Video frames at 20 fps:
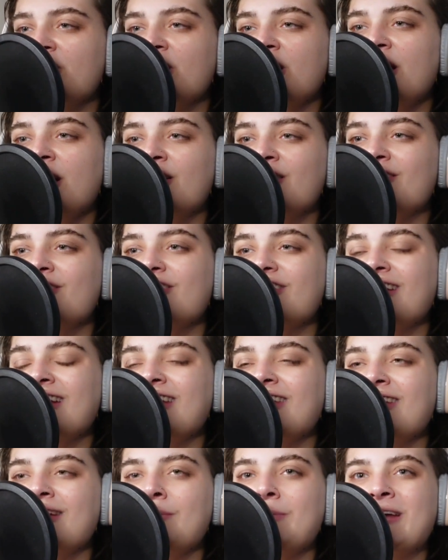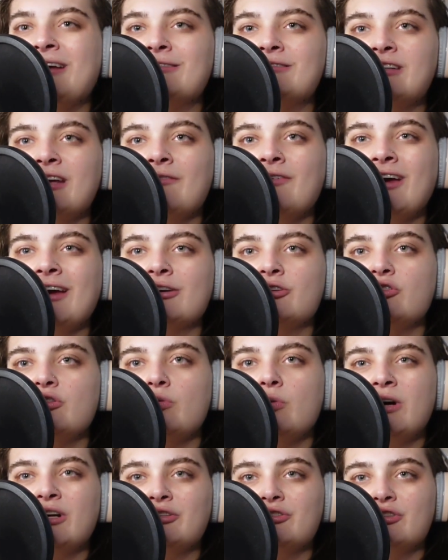a lot lately because I've actually
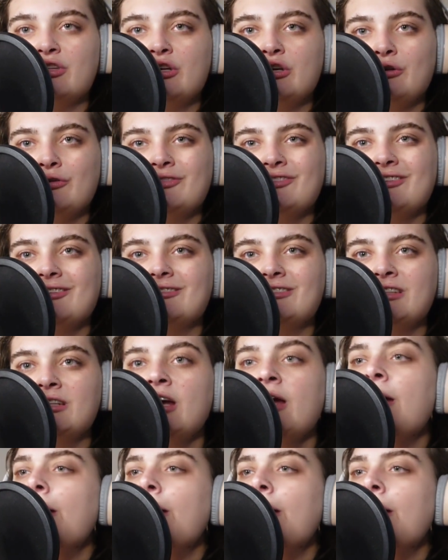watched the new season,